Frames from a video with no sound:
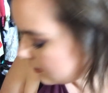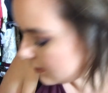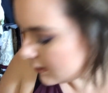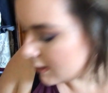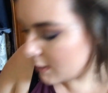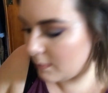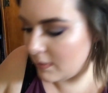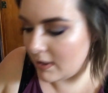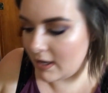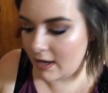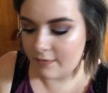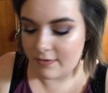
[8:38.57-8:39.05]

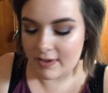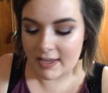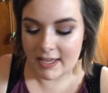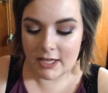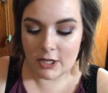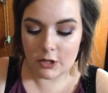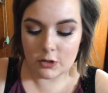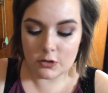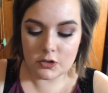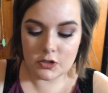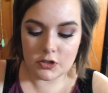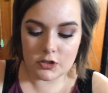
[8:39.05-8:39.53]
Then we have
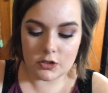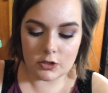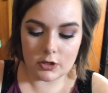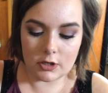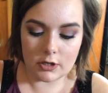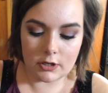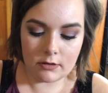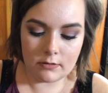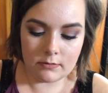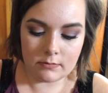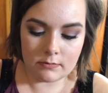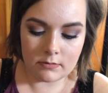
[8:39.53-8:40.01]

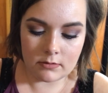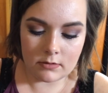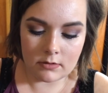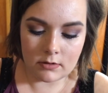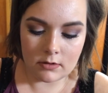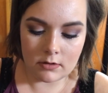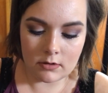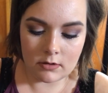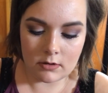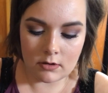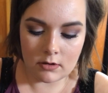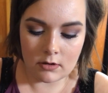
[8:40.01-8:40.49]
Hillster,
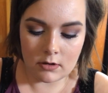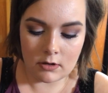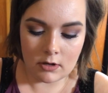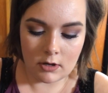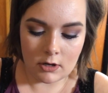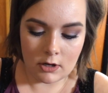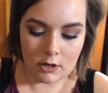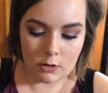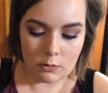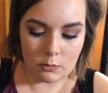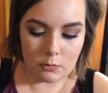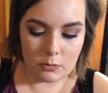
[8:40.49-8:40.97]

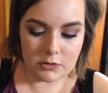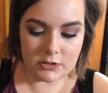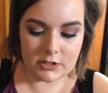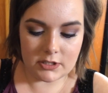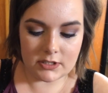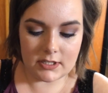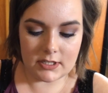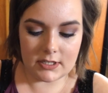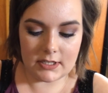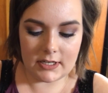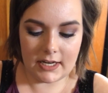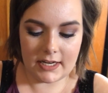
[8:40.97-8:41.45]
which
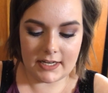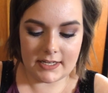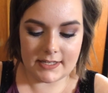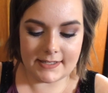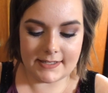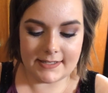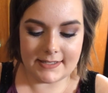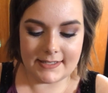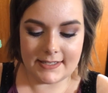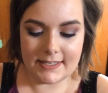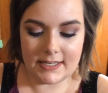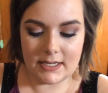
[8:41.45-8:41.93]
is a
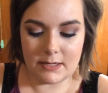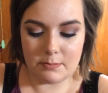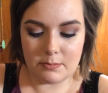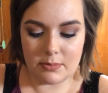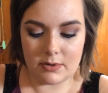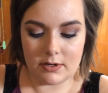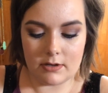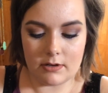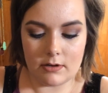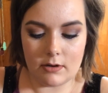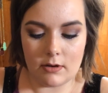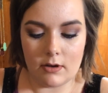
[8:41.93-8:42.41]
nice
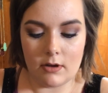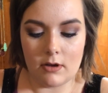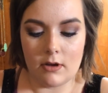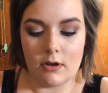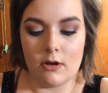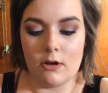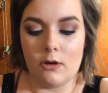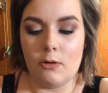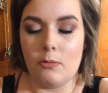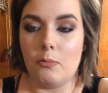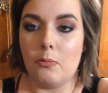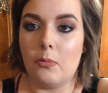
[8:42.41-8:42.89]
deep
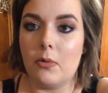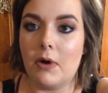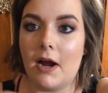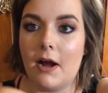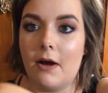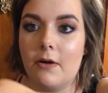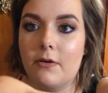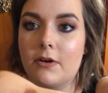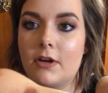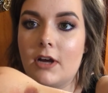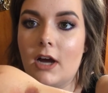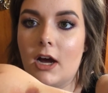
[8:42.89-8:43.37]

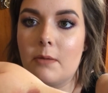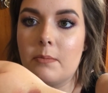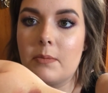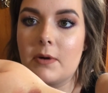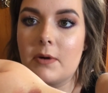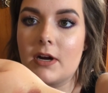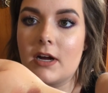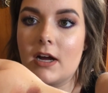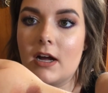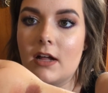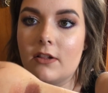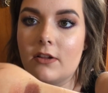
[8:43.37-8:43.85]
brown
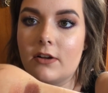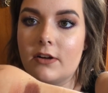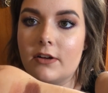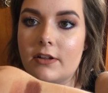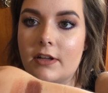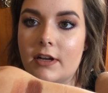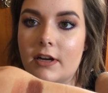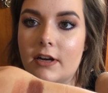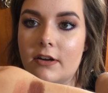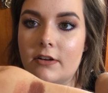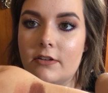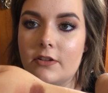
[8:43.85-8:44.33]
copper color
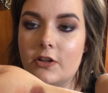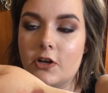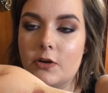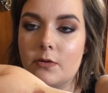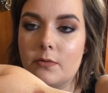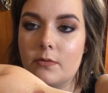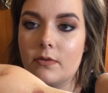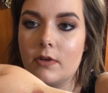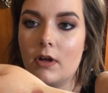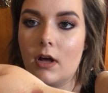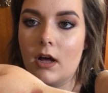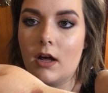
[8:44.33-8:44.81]

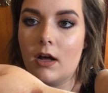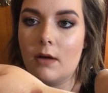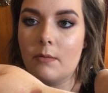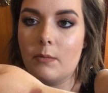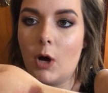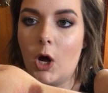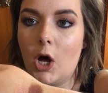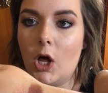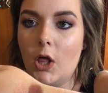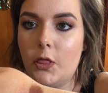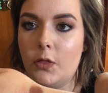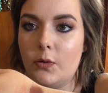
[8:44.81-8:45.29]
there.
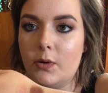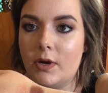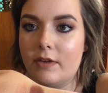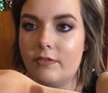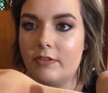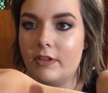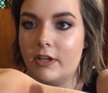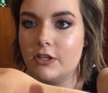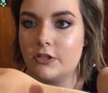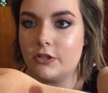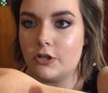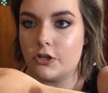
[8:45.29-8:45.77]
All three of
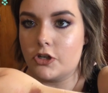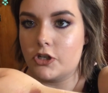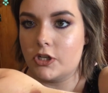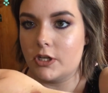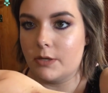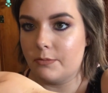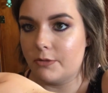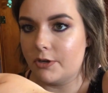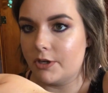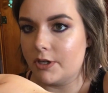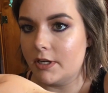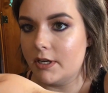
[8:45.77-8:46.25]
these are
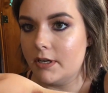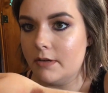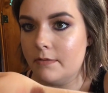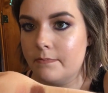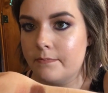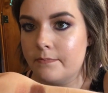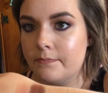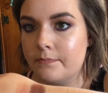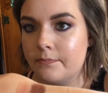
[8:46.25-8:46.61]
shimmery.